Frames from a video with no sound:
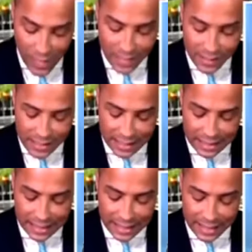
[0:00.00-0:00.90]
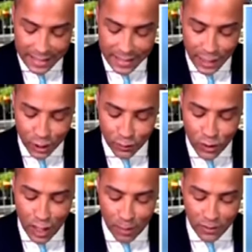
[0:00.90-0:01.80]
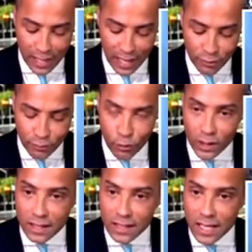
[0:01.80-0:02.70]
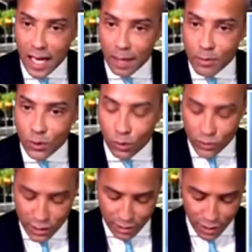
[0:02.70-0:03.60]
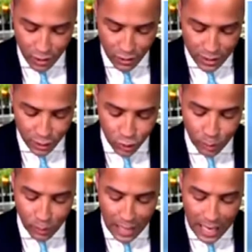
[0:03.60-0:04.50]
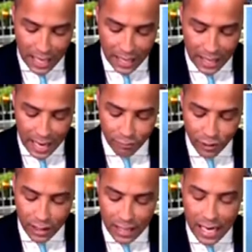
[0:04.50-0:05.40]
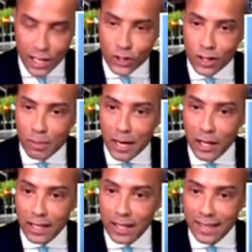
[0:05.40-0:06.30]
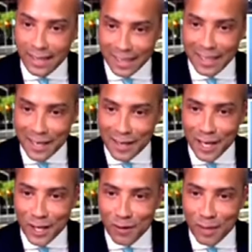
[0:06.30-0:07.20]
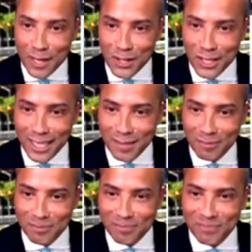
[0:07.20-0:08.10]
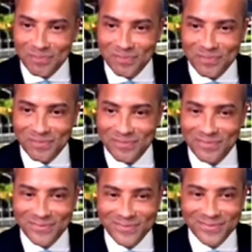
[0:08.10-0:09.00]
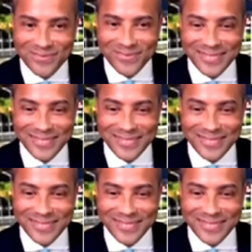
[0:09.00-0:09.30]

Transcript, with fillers: Quest, and executive chairman of the California Times, also known as a Triple A Africa Asian American. Thank you very much indeed. You're welcome.